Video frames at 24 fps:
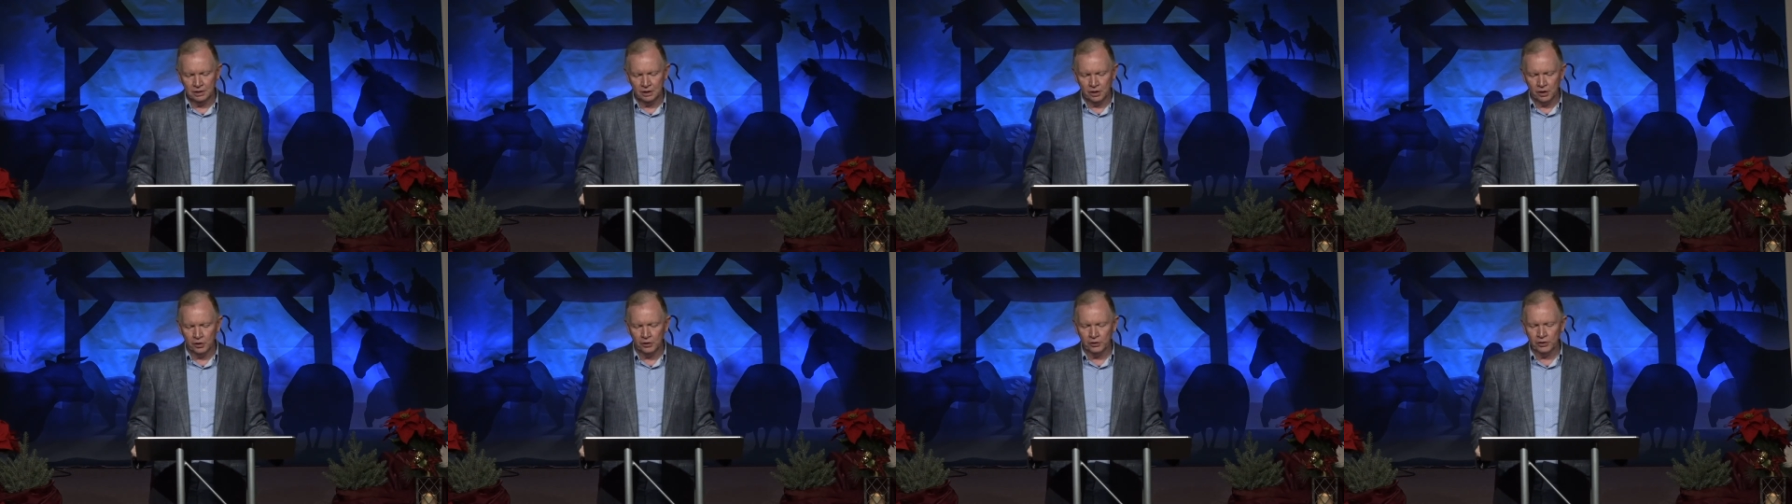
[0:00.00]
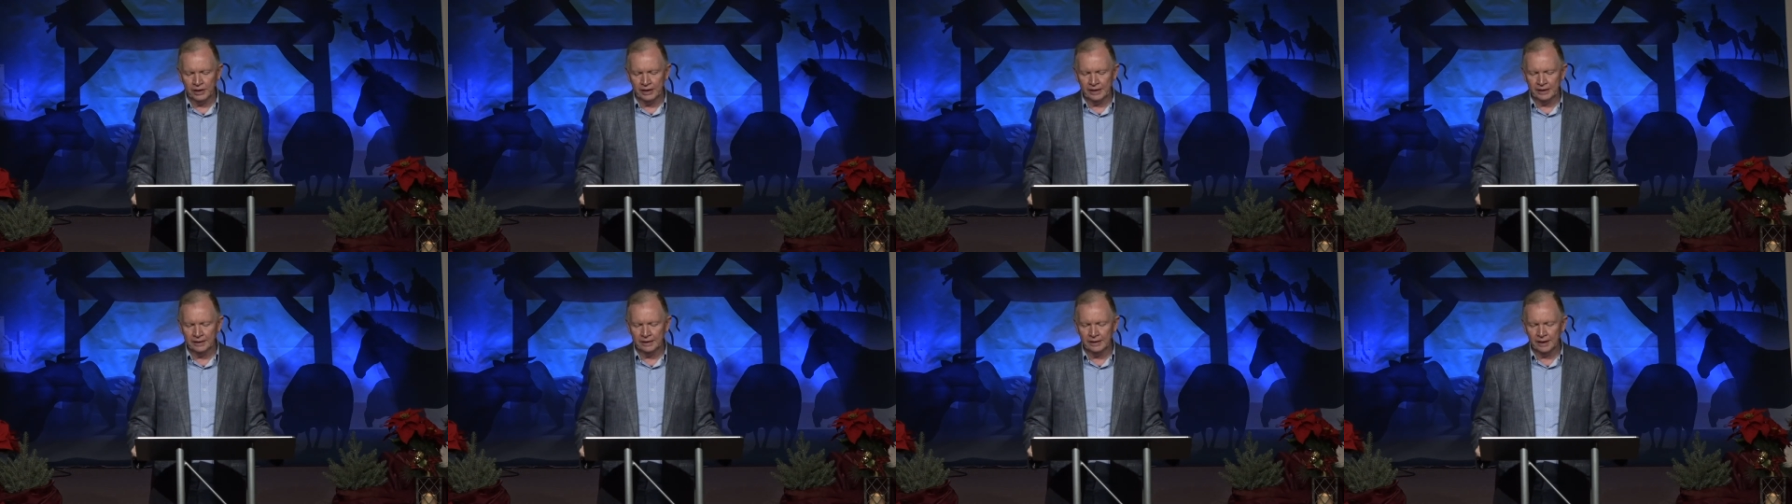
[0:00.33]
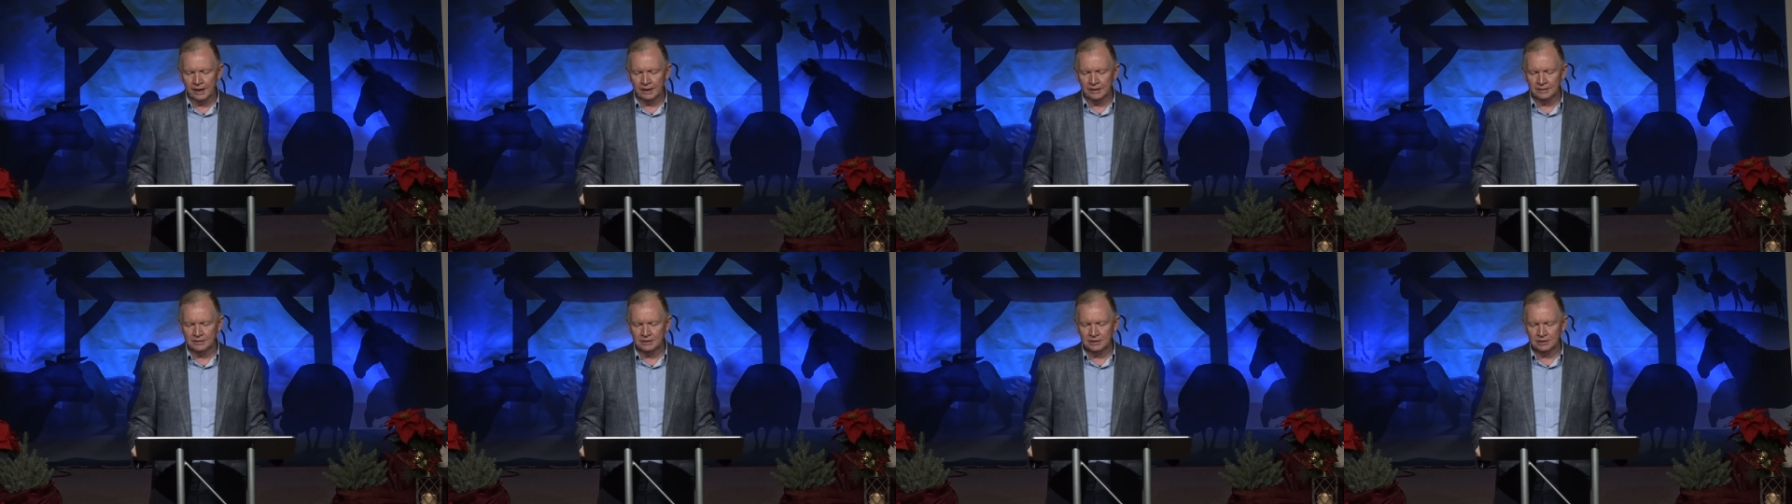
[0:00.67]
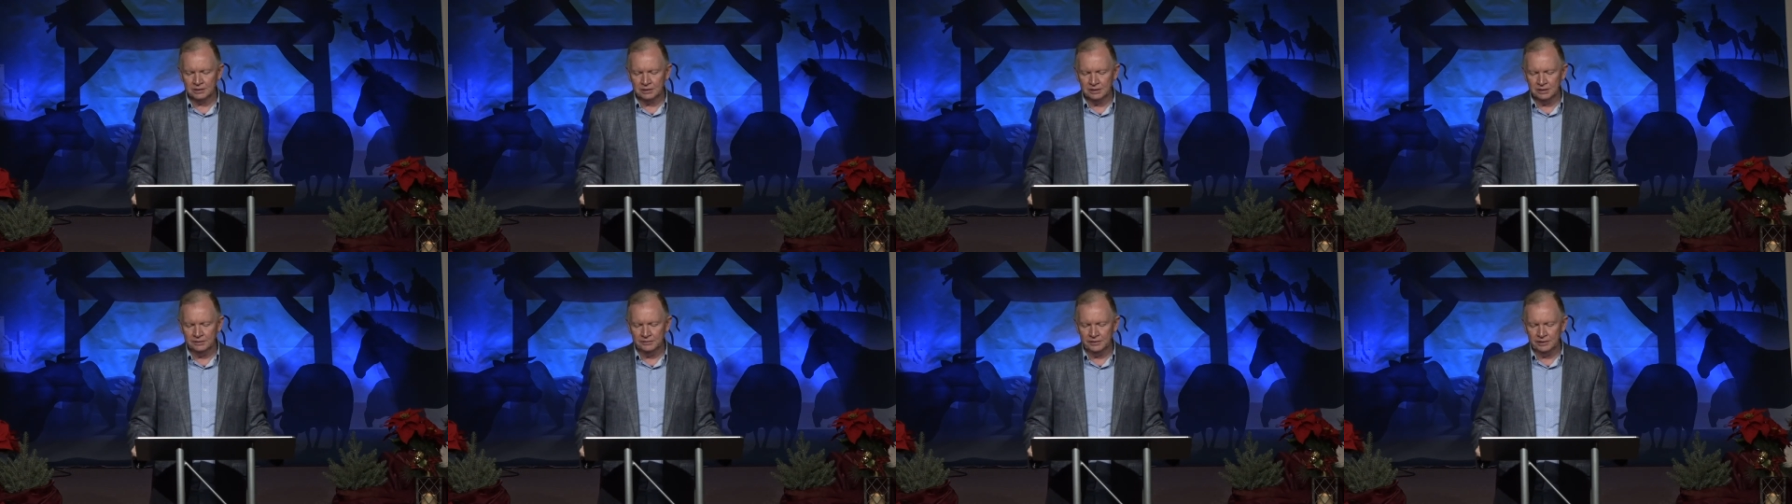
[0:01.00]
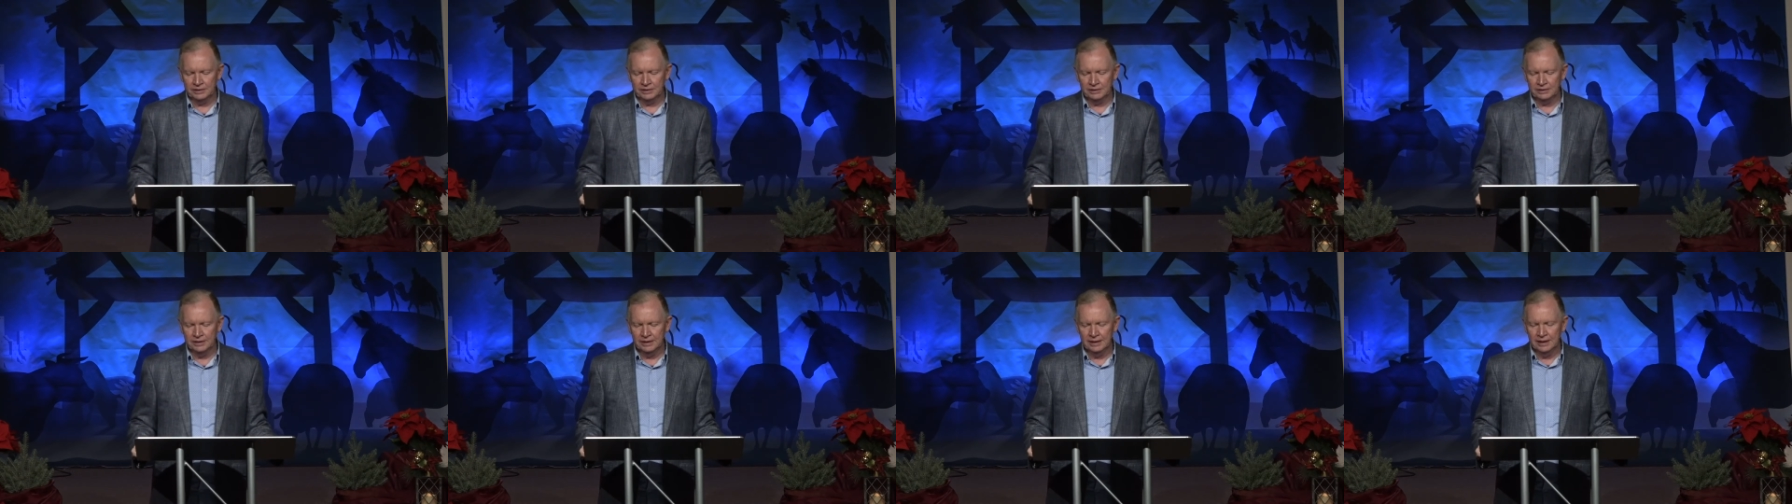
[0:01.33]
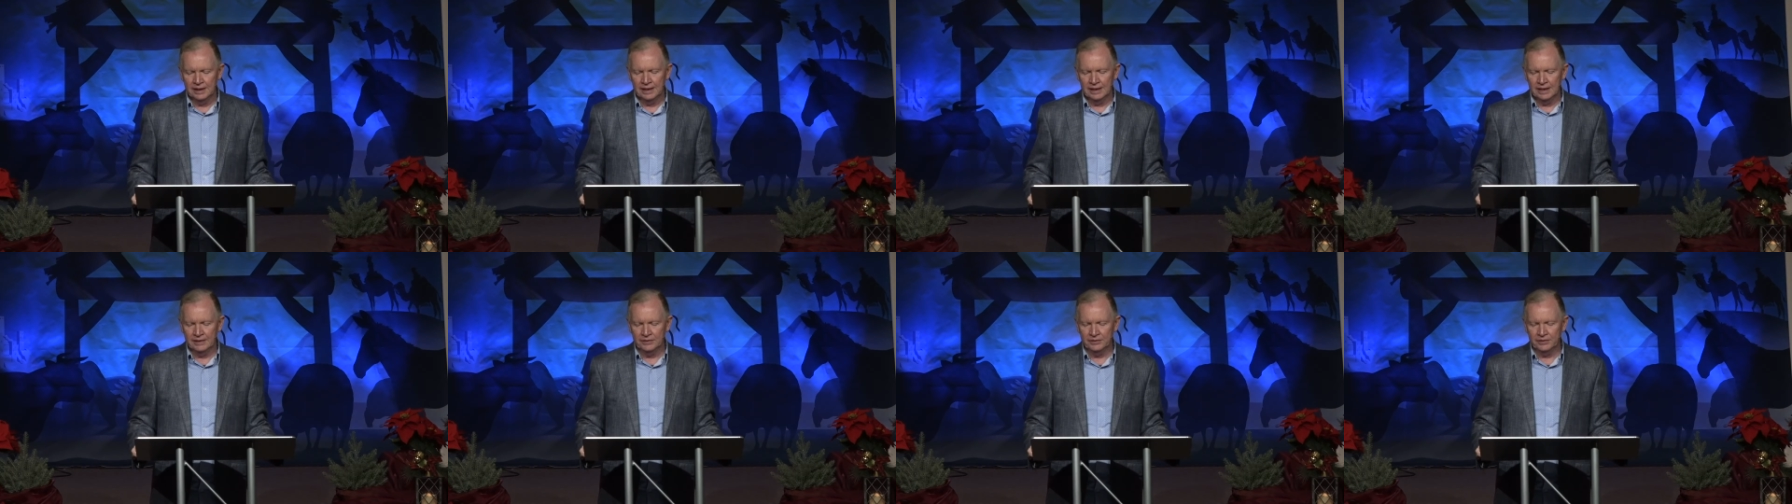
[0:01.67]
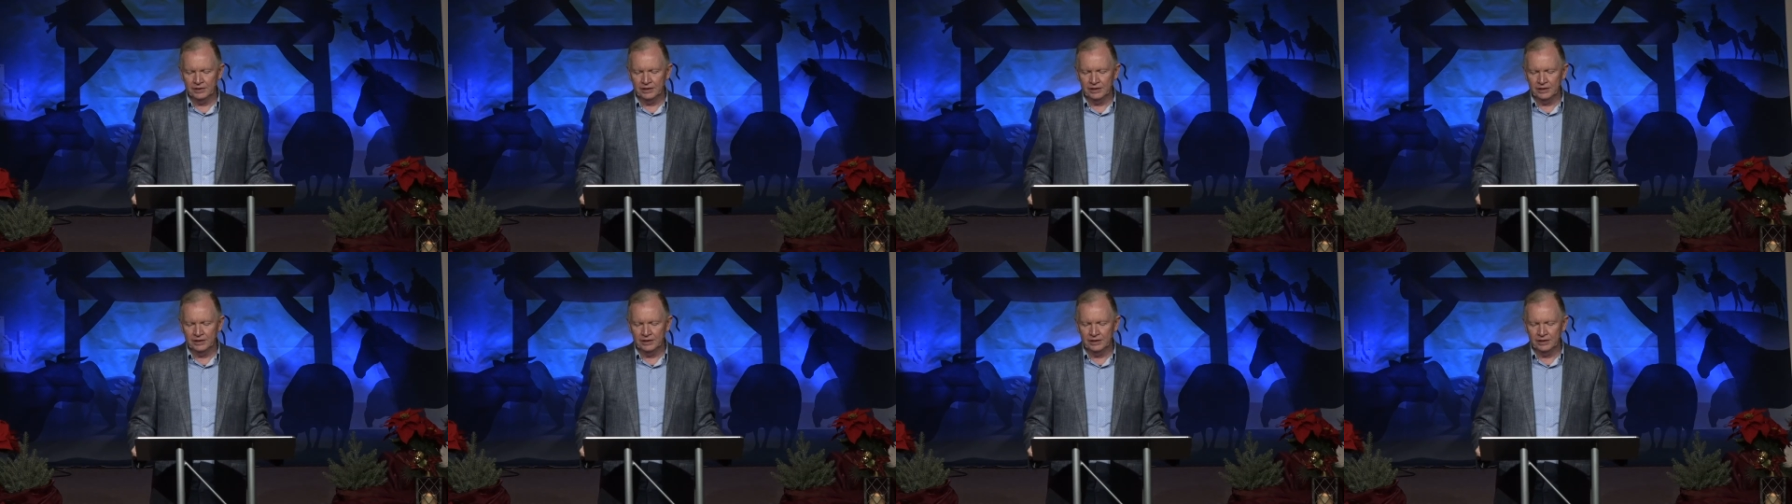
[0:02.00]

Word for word: earning an honest living, and